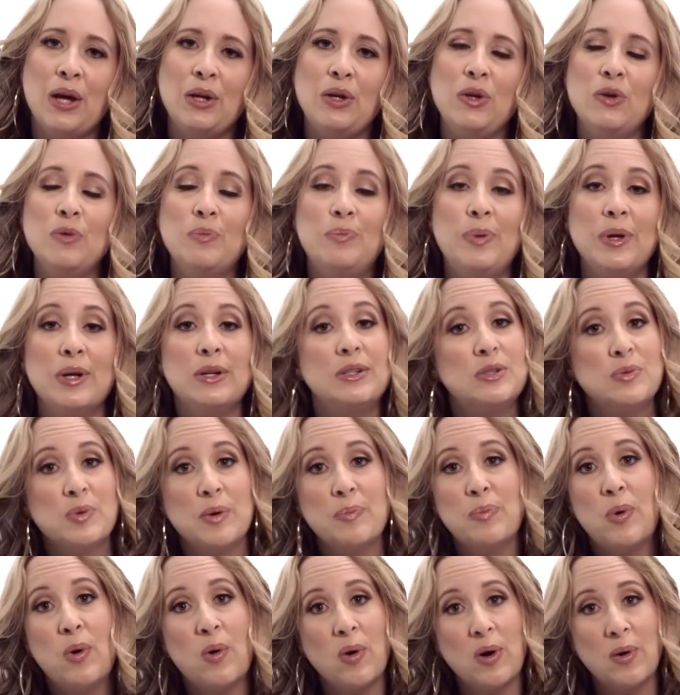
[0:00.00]
You build
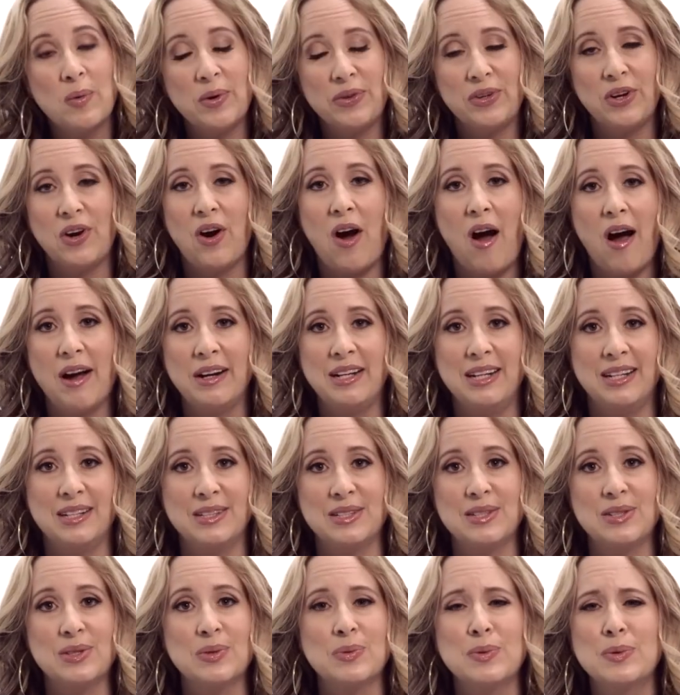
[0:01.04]
rapport with your
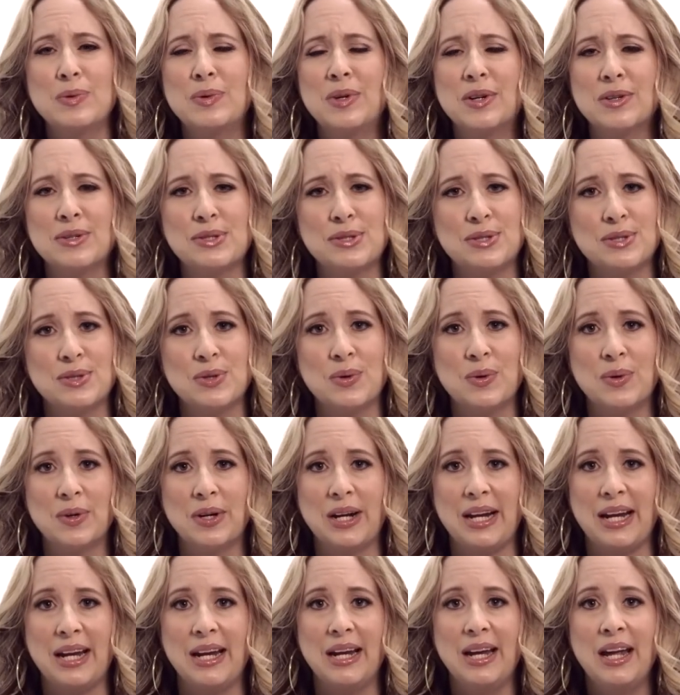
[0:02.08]
audience through your
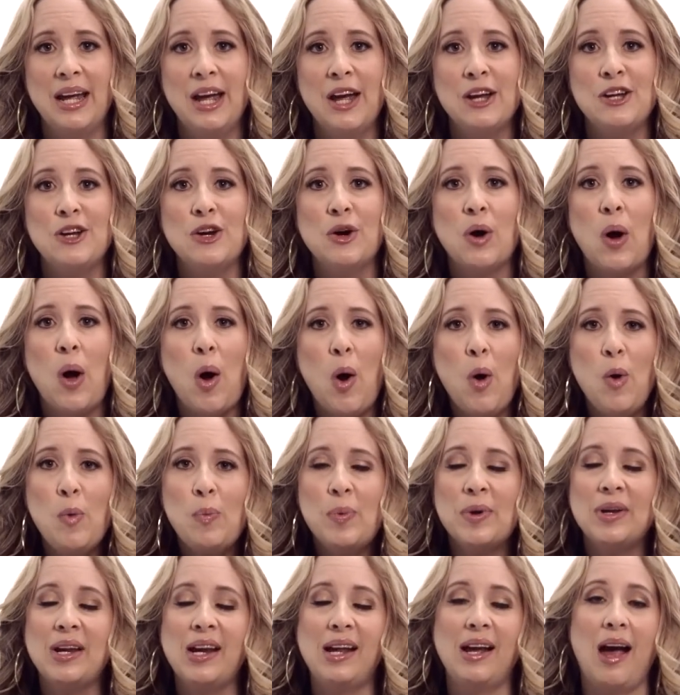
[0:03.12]
story. You're
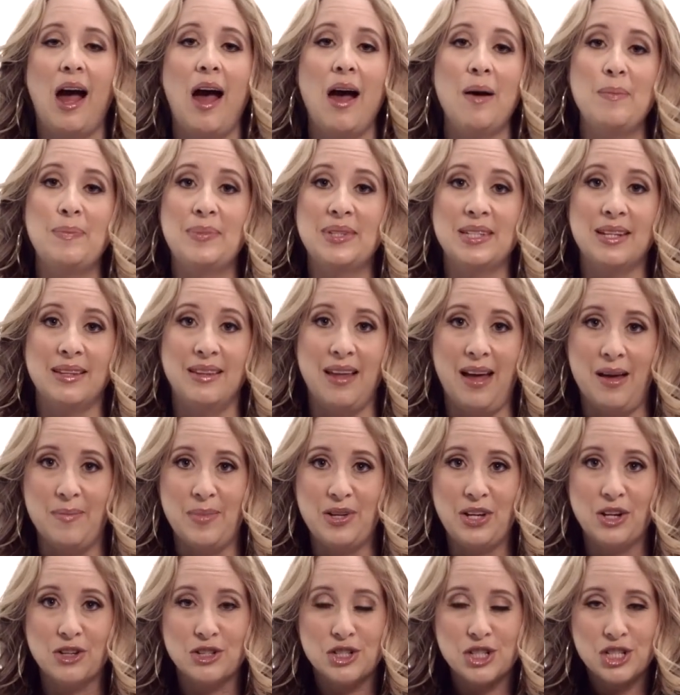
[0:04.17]
opening up to them
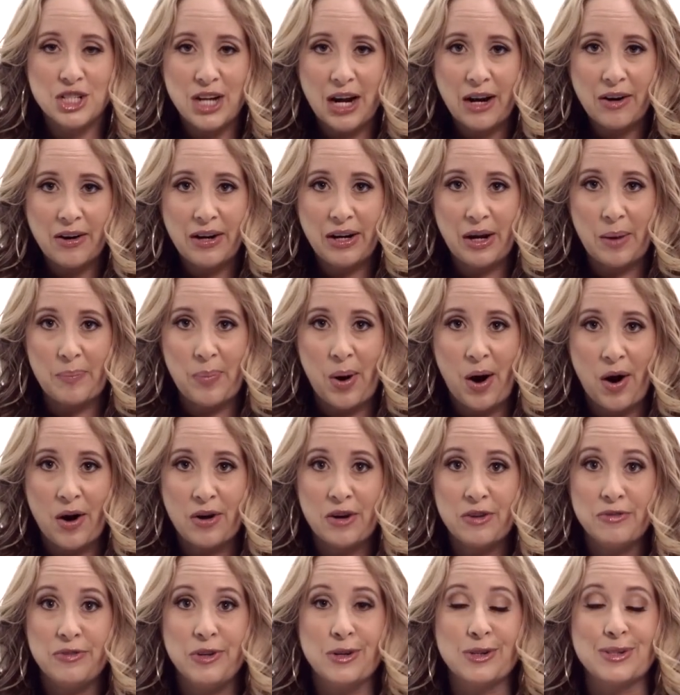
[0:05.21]
and you're sharing a part
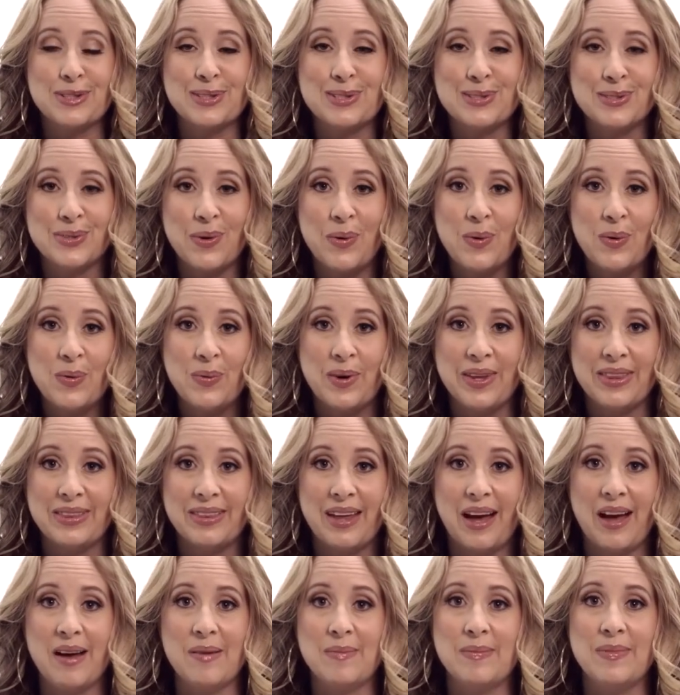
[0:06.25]
of your soul with
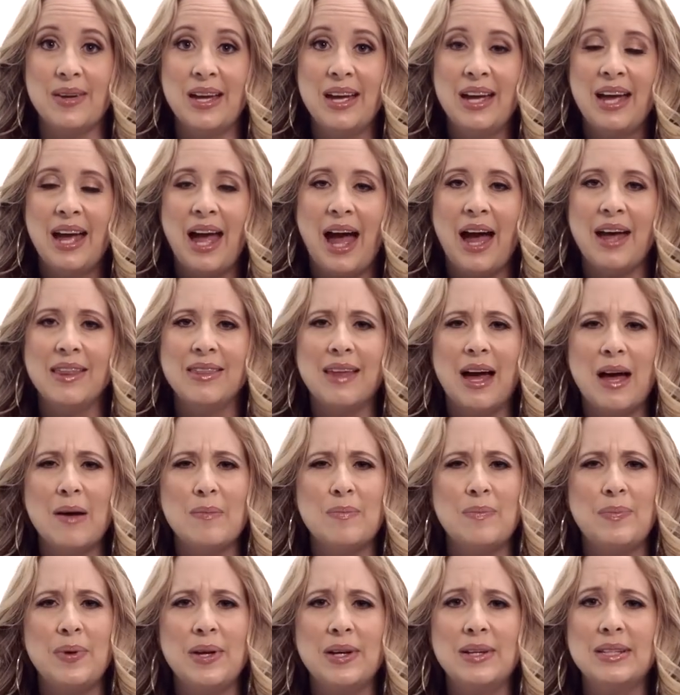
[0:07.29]
them. And
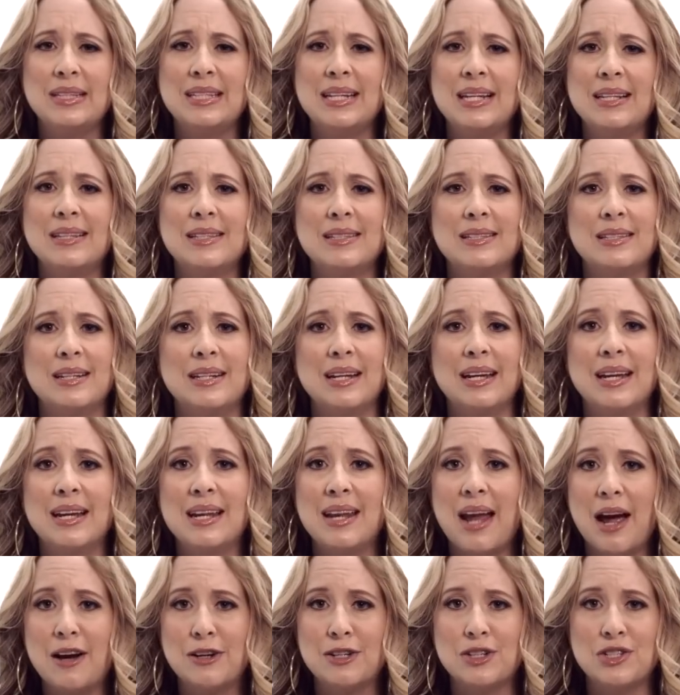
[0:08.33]
that builds instant
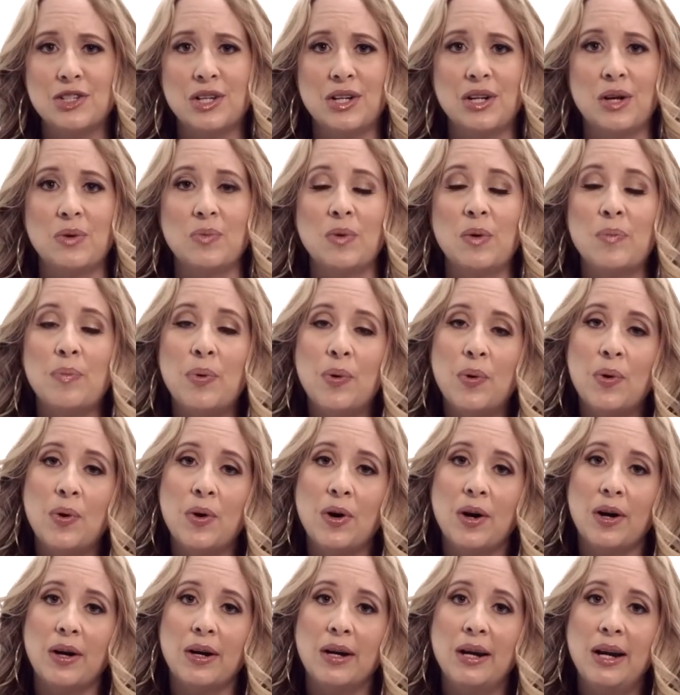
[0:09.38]
connection and
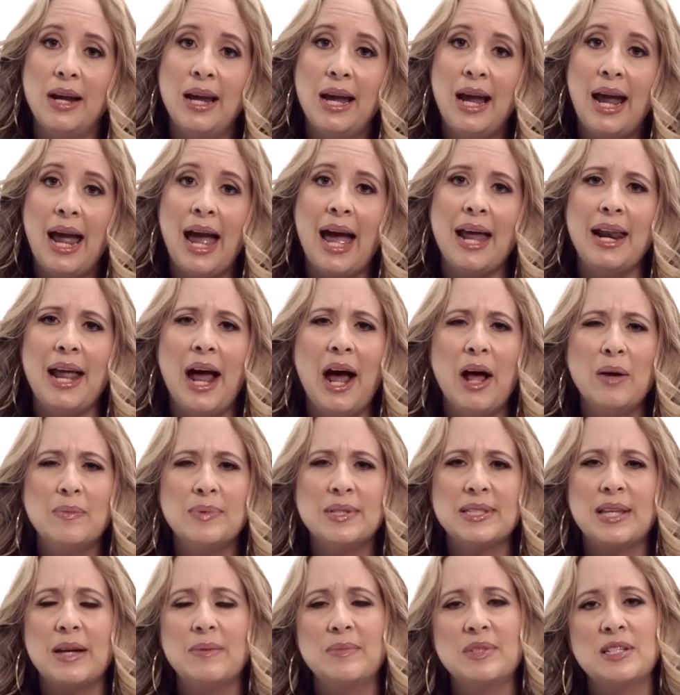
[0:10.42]
rapport and
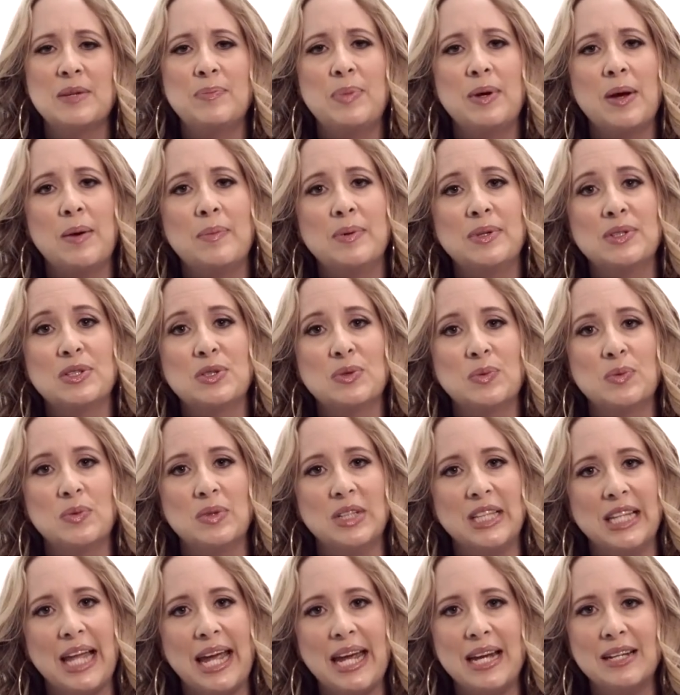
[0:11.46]
helps them to be able to
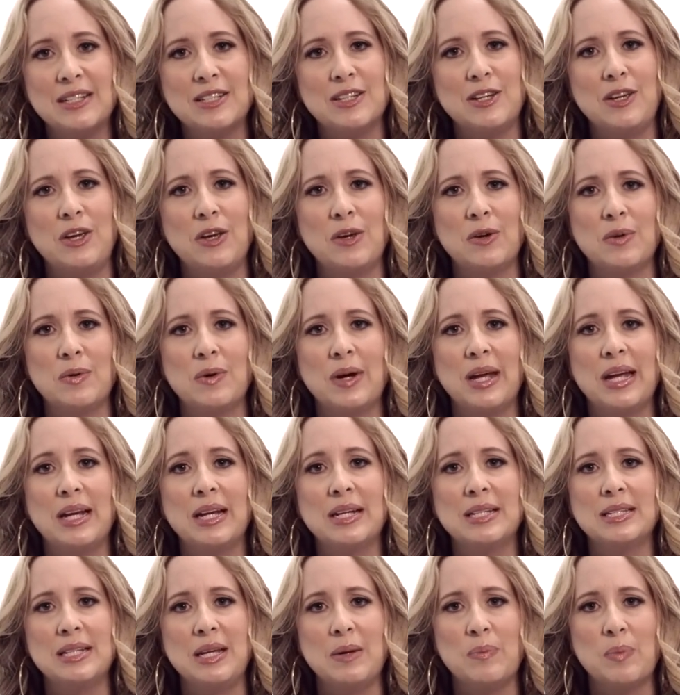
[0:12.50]
relate to you in
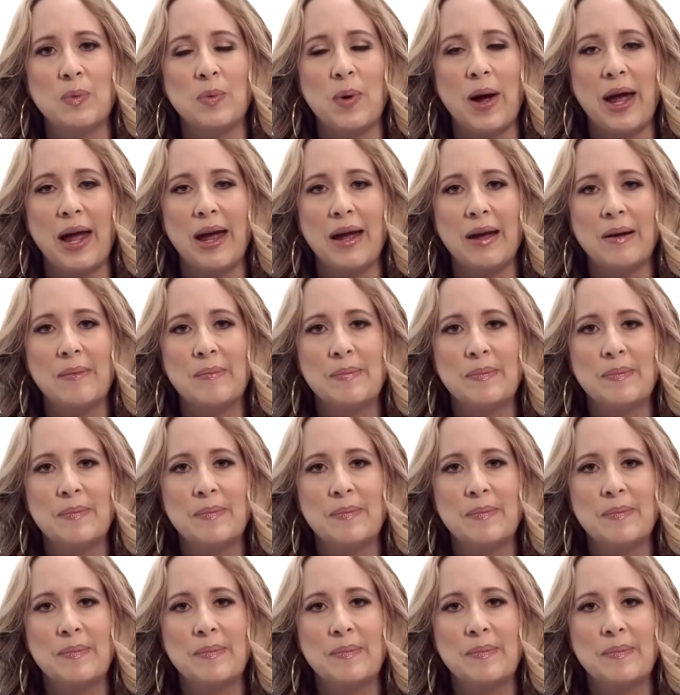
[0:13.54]
a deep way.